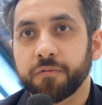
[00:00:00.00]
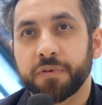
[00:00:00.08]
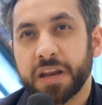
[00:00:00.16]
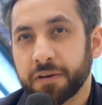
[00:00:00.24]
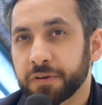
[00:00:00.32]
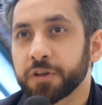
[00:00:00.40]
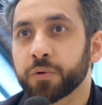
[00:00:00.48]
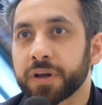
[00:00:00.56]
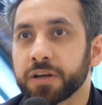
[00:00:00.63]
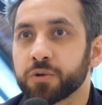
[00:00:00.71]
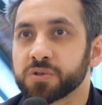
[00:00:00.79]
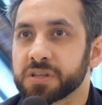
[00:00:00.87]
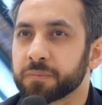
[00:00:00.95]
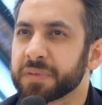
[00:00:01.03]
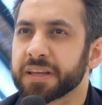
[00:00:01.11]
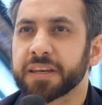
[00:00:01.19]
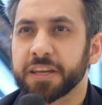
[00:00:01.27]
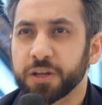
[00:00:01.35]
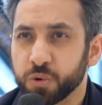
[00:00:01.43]
wherever you can do
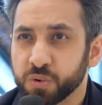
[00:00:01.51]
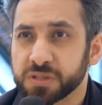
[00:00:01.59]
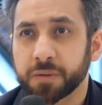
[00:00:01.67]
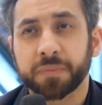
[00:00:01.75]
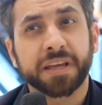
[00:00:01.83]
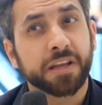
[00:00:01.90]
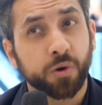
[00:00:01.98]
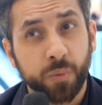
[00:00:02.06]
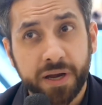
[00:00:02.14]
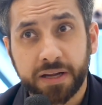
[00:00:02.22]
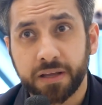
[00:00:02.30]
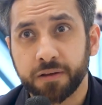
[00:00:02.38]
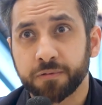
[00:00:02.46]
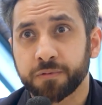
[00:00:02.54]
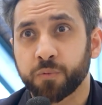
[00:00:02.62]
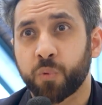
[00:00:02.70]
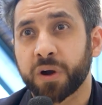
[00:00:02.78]
something new, something innovative,